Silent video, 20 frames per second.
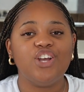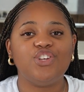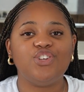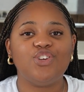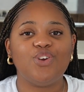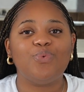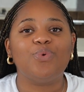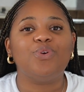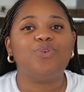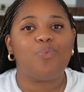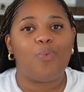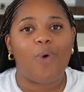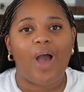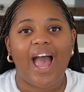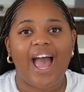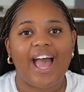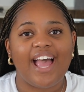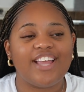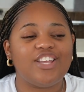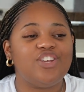You would
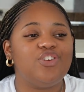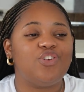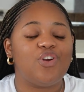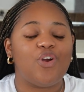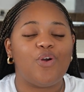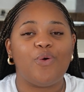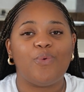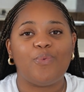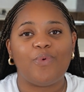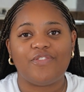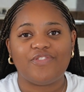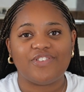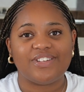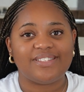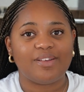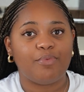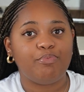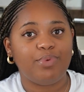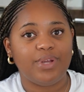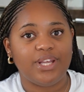wear, you know, whether
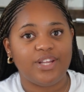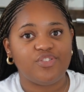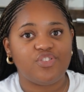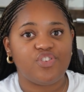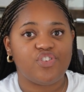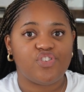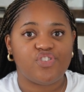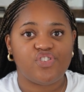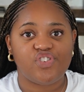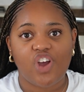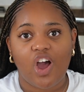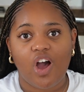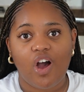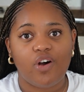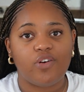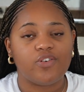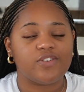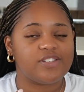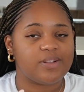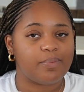it's a beach
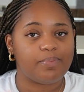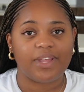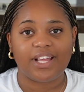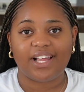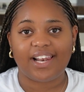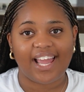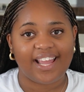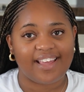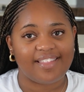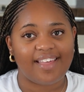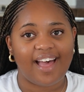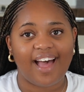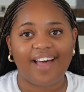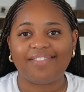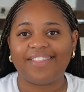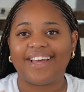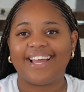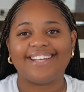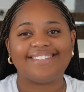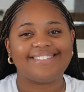shirt or something like
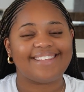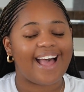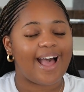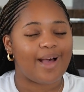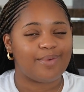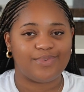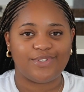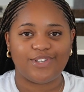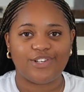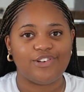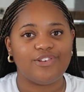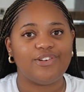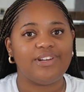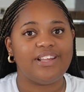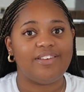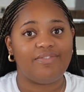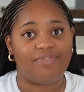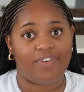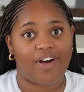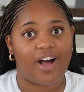that, that is
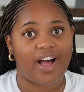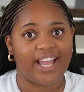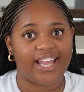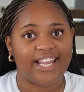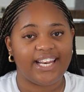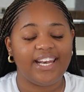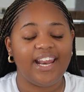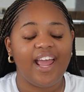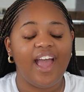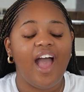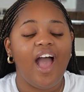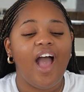absolutely fine,